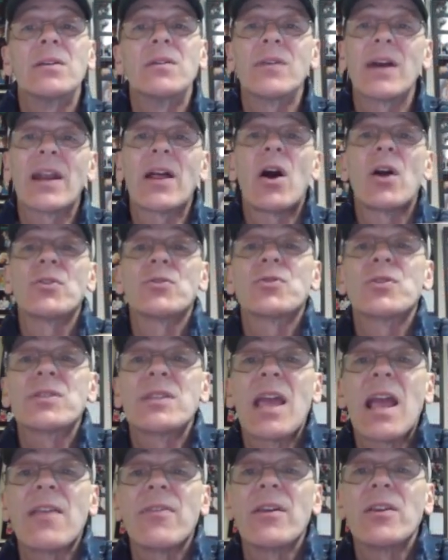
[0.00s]
You got to
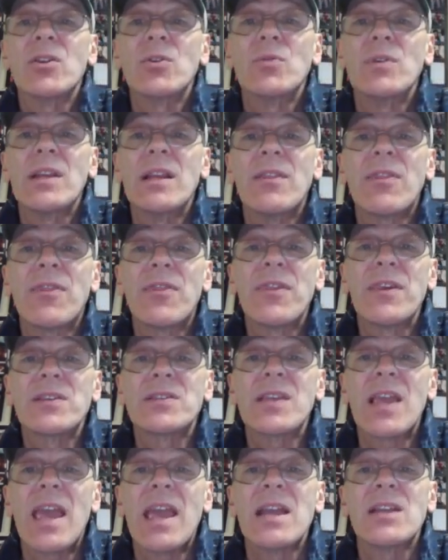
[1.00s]
understand that you need
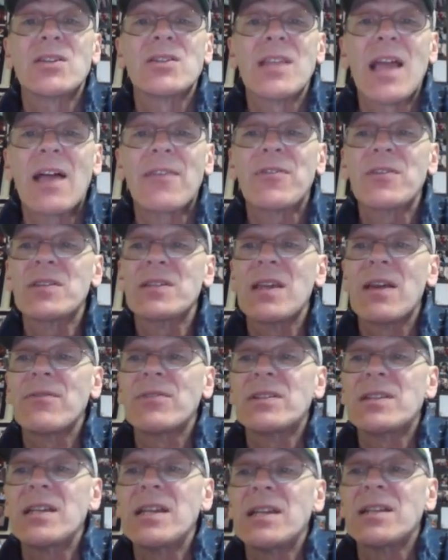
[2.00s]
this h, not the
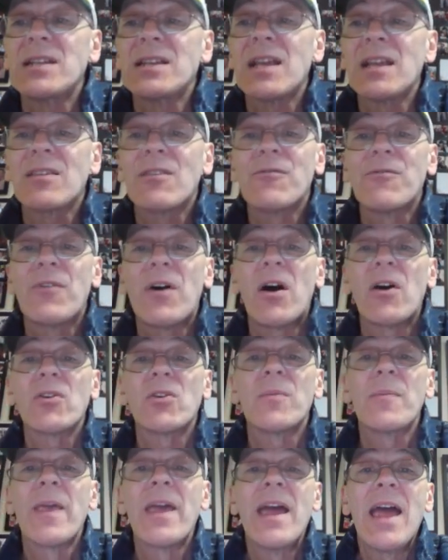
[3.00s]
17, to get the
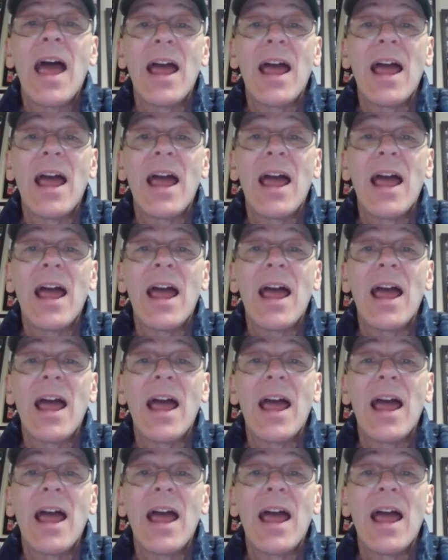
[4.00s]
volume.